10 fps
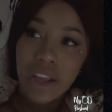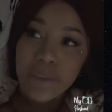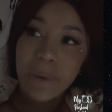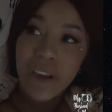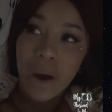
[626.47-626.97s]

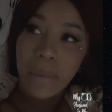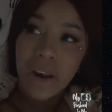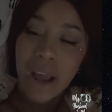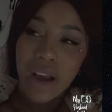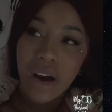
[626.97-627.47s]
it's
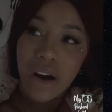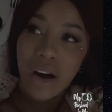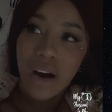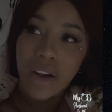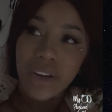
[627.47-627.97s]
becoming like
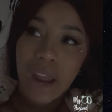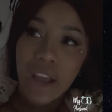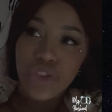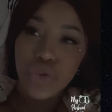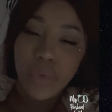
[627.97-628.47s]
a
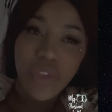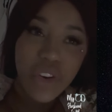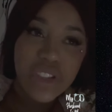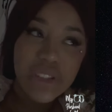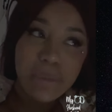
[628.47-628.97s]
natural
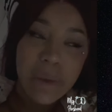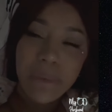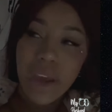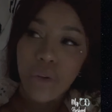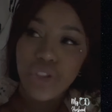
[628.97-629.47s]
versus
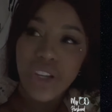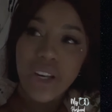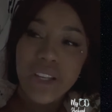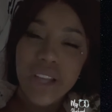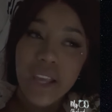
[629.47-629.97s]
BBL
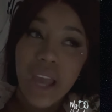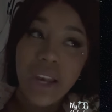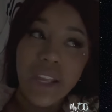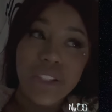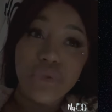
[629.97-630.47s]
shit. And it's like,
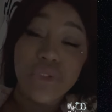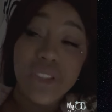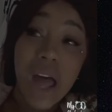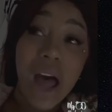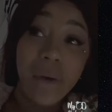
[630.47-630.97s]
y'all need to
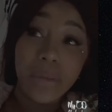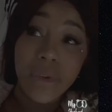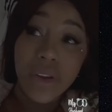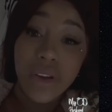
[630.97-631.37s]
stop.